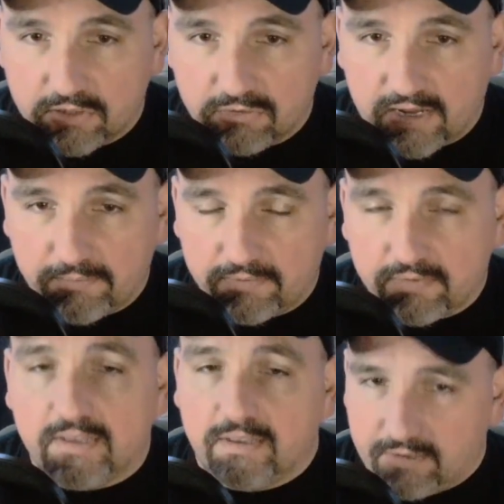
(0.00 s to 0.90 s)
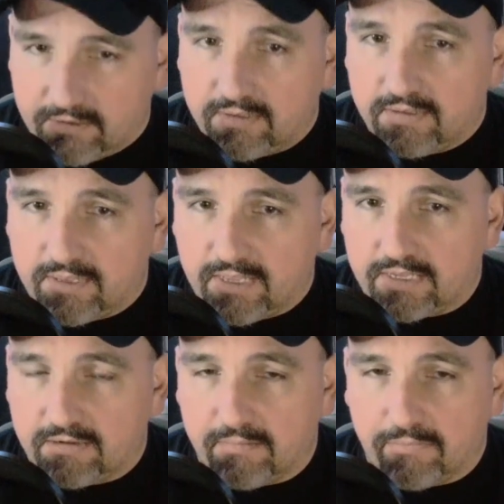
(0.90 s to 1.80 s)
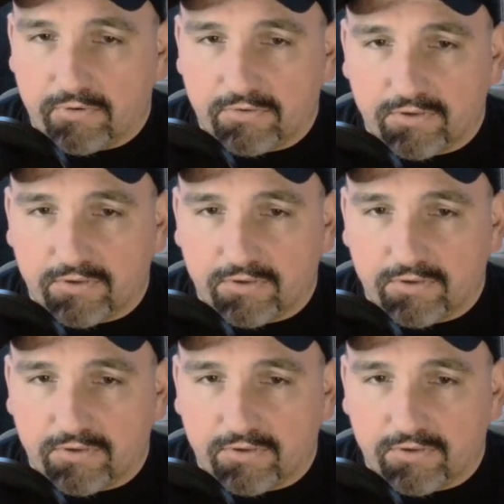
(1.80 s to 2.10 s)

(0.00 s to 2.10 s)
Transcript: drop and get on board.